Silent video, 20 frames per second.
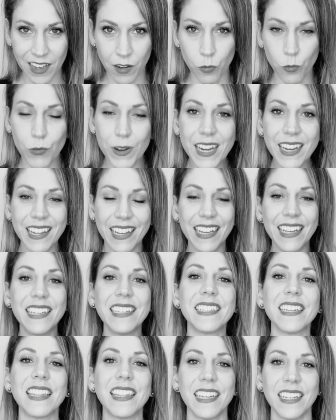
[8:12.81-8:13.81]
reading
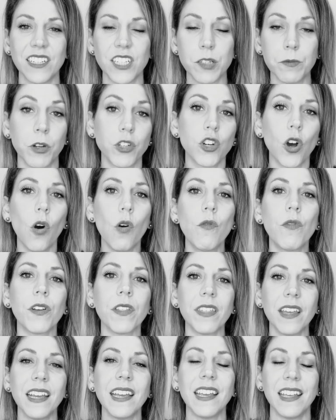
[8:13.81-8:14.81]
into things too much,
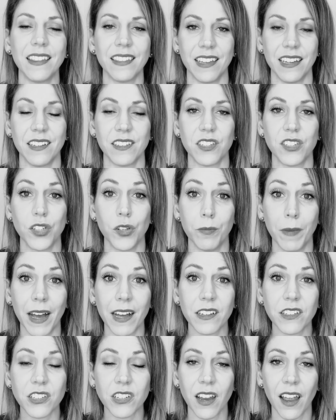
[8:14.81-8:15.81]
overthinking things too
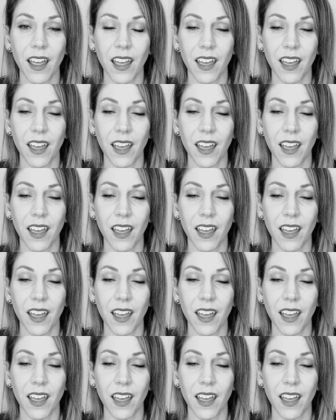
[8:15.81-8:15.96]
much,